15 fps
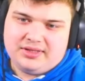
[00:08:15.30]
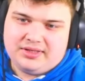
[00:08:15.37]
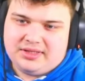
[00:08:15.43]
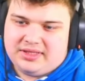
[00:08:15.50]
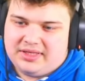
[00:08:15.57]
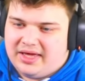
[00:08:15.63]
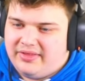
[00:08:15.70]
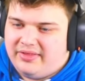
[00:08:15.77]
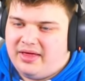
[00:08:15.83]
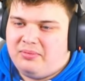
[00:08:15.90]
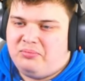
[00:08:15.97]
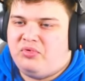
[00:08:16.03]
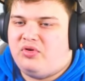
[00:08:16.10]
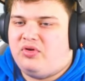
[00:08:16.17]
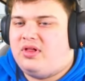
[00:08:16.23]
Get
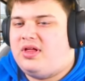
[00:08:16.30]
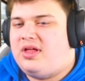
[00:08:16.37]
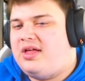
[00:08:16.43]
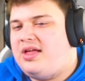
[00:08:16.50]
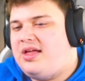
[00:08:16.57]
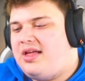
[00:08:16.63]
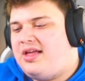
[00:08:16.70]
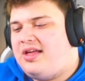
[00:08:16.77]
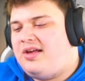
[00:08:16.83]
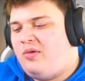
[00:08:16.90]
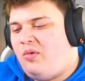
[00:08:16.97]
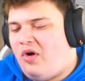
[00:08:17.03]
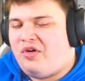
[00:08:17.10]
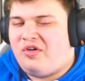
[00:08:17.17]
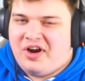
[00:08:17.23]
that.
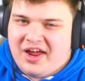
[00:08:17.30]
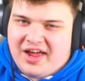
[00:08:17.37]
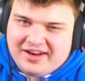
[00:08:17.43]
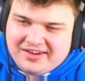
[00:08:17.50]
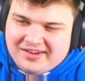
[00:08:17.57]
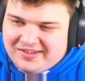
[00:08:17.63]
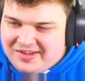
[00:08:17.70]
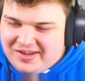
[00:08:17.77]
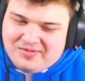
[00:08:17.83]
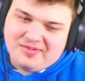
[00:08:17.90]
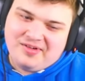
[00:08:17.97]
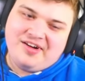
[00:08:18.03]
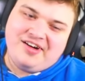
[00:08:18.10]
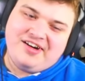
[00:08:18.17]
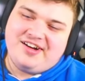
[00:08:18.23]
One red. Come
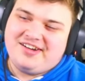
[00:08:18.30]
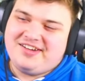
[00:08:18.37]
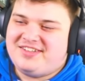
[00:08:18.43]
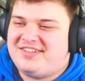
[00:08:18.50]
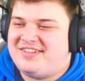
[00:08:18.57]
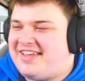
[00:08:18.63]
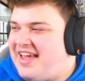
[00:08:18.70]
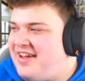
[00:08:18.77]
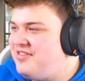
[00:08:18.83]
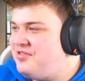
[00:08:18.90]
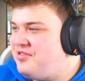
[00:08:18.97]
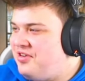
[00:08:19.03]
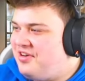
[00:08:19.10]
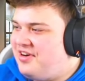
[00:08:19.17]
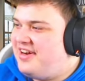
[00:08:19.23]
on. Should have gave us
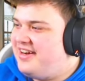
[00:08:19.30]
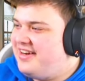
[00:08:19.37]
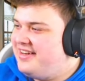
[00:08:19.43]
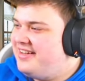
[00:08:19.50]
one red.